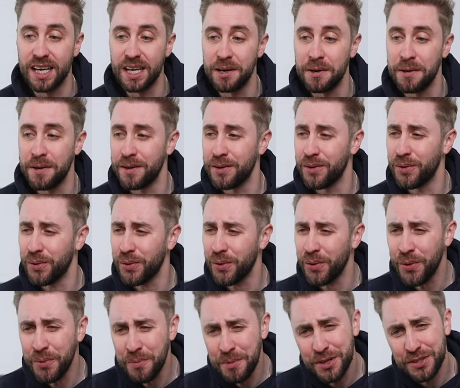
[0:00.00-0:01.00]
that
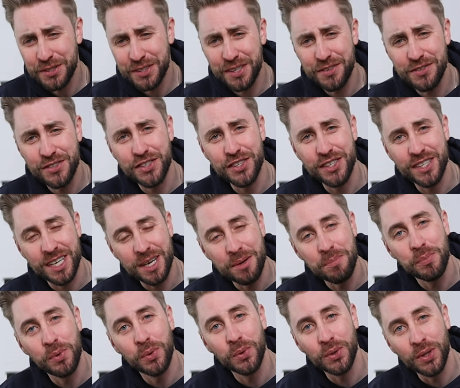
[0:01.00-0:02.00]
almost gives you
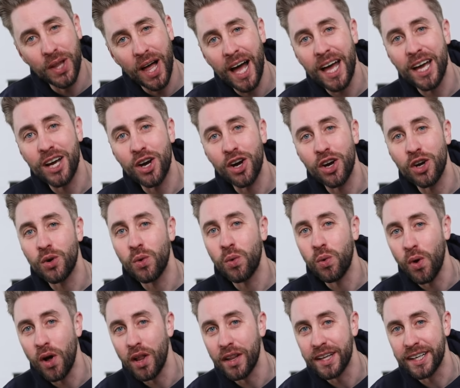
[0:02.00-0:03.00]
gimbal-like
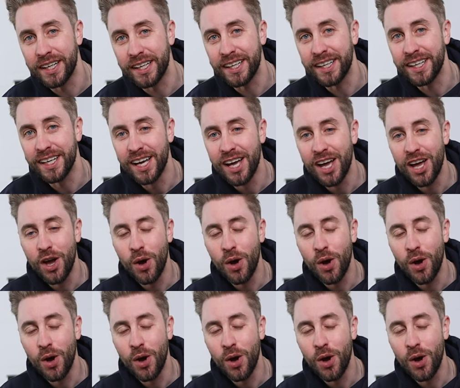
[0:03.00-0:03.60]
quality